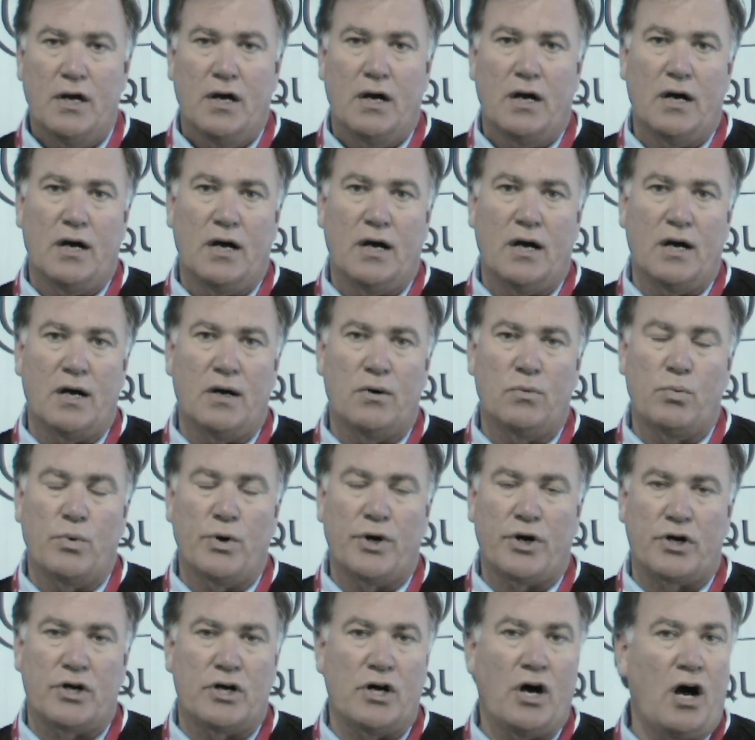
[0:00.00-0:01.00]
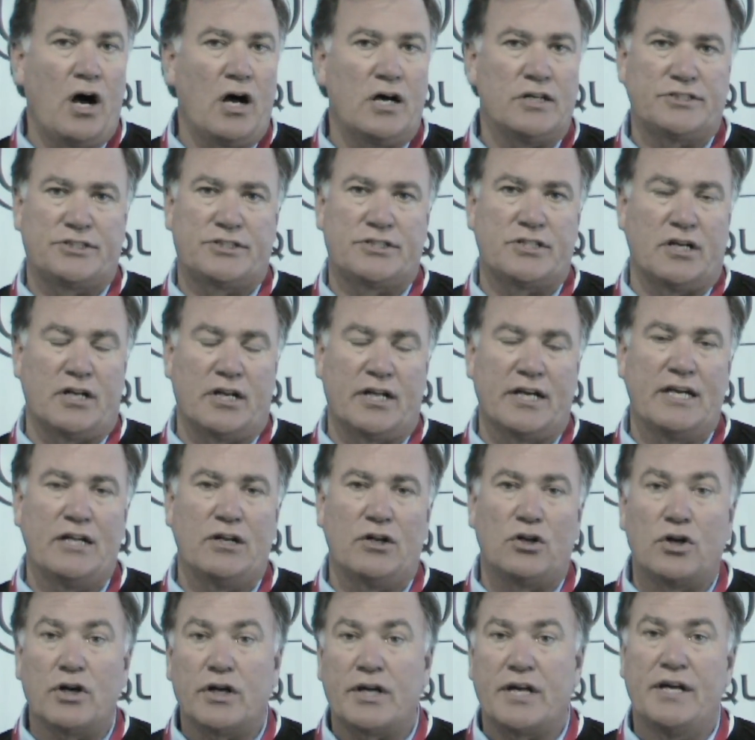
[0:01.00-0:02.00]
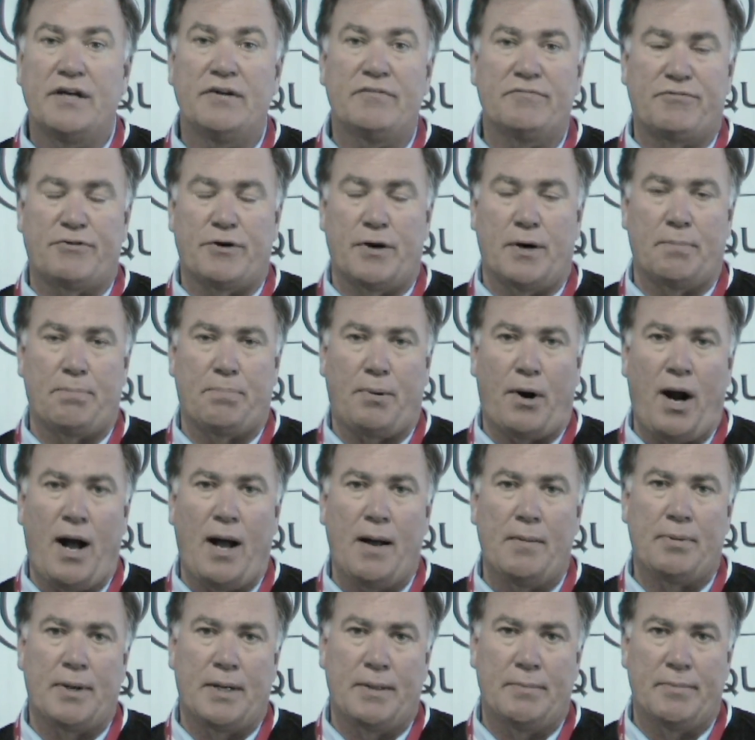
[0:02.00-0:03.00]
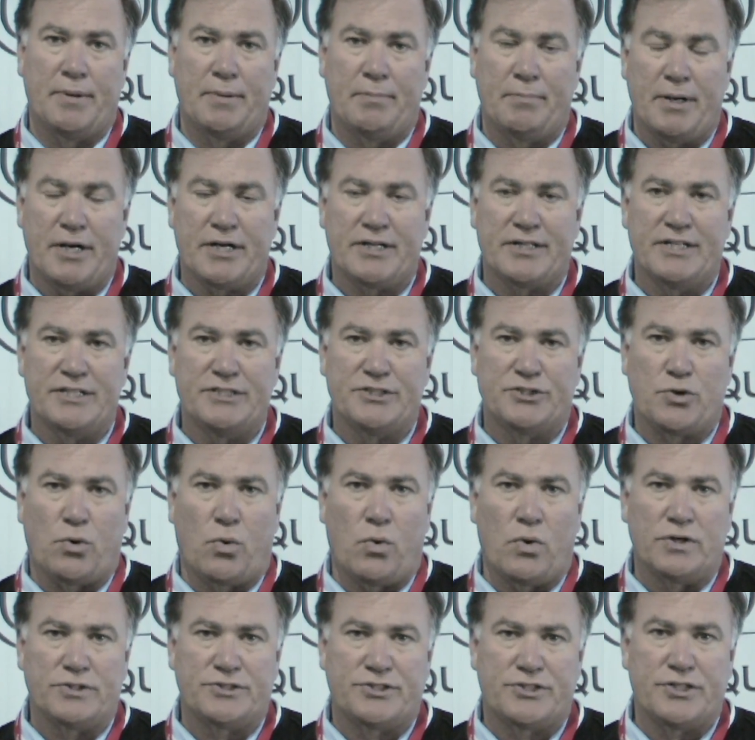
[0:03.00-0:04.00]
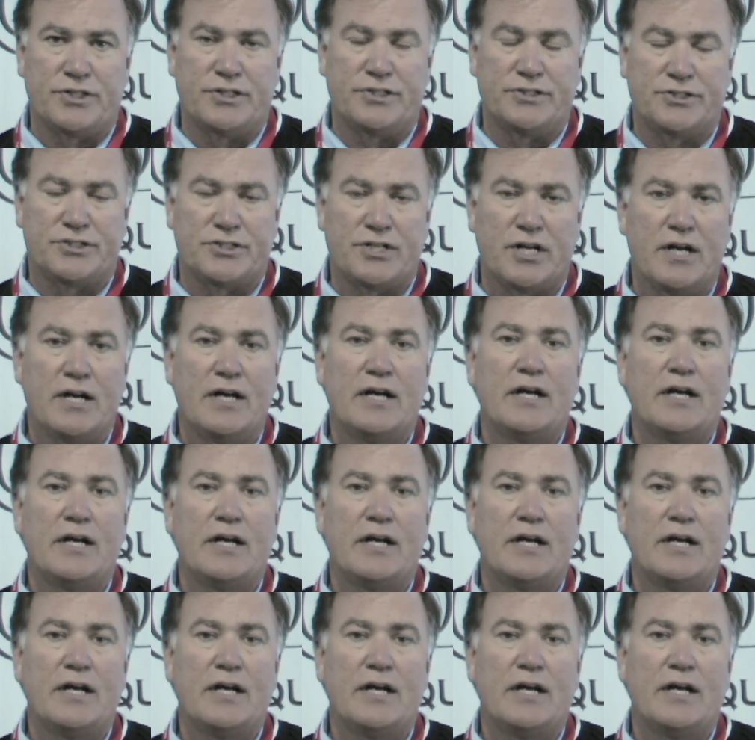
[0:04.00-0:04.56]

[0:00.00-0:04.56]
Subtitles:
We're constantly looking for a problem among these horses,